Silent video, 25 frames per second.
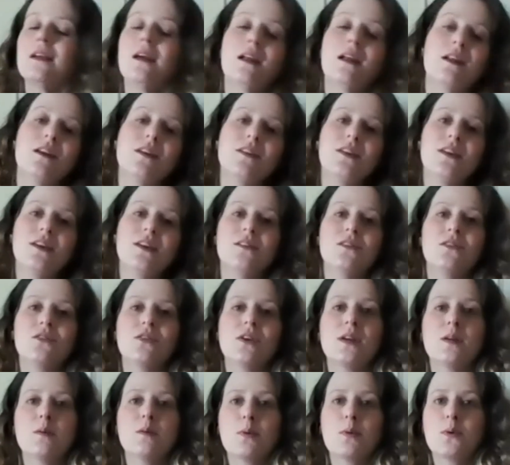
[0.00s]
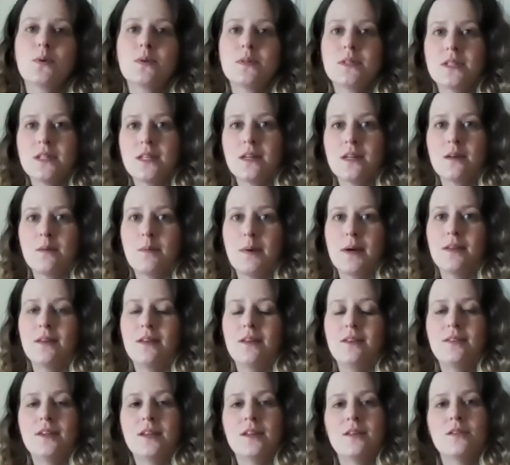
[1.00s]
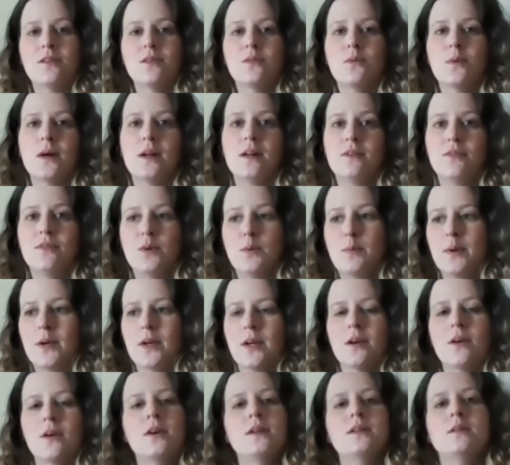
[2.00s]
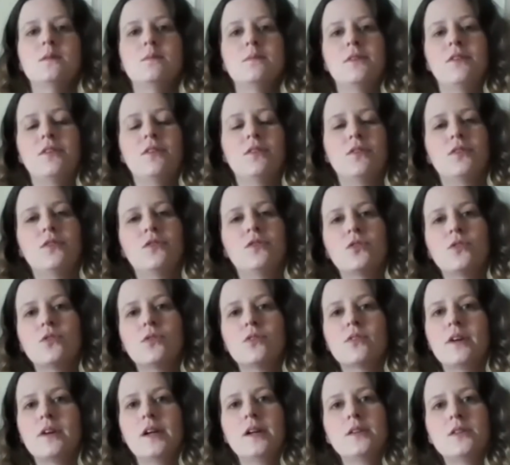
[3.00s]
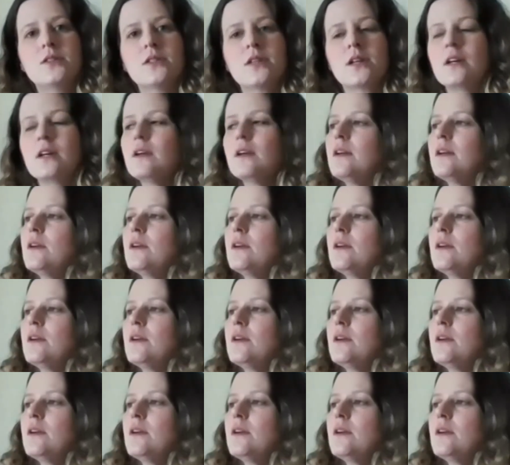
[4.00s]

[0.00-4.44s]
And I think it's really important to think about these things as well if you're putting items into storage.